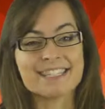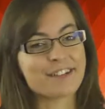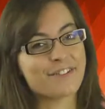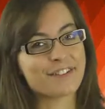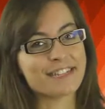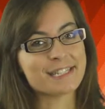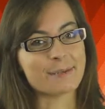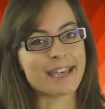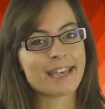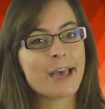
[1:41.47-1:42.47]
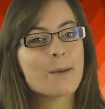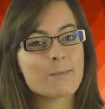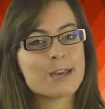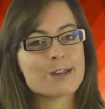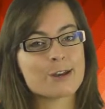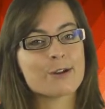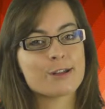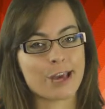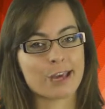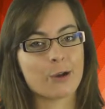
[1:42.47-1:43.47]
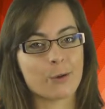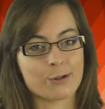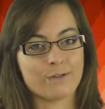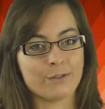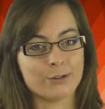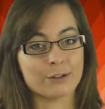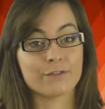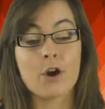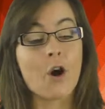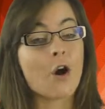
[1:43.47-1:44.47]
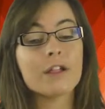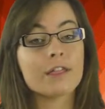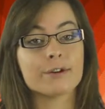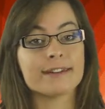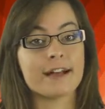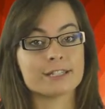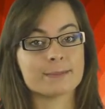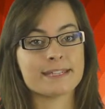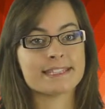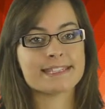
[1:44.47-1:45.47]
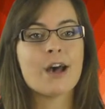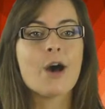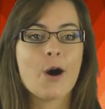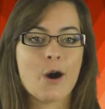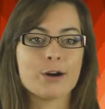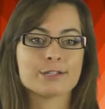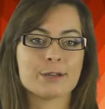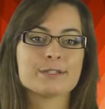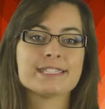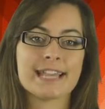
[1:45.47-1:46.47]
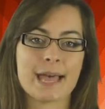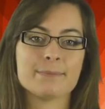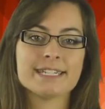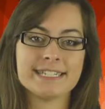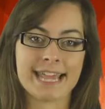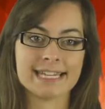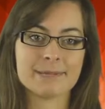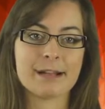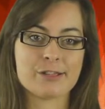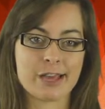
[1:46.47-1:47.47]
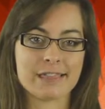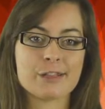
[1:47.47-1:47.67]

That's all for this week. Be sure and check your worship folder for all other announcements. Also, stay up to date by